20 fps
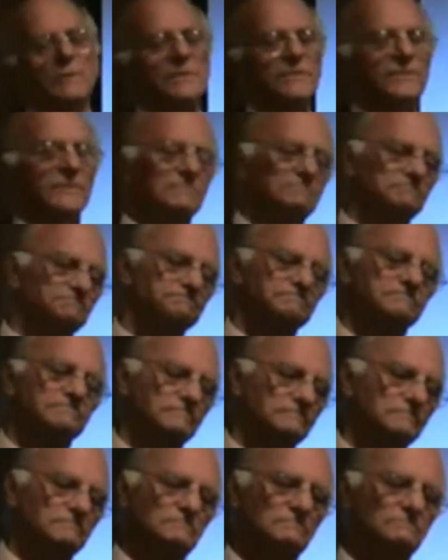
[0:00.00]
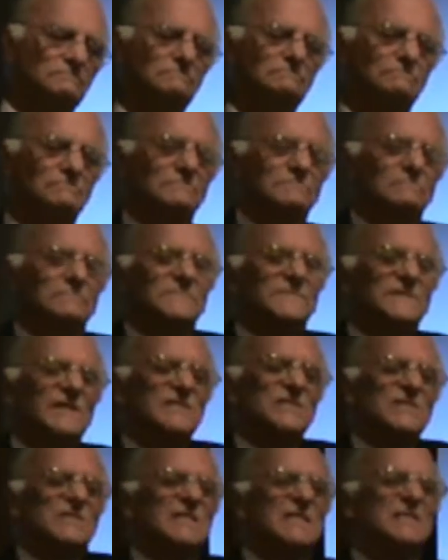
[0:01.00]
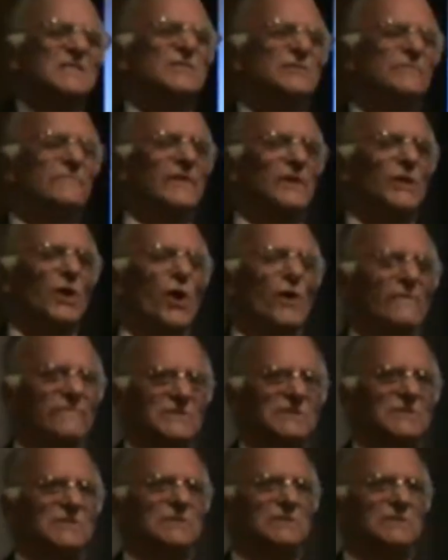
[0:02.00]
with diseases of the nervous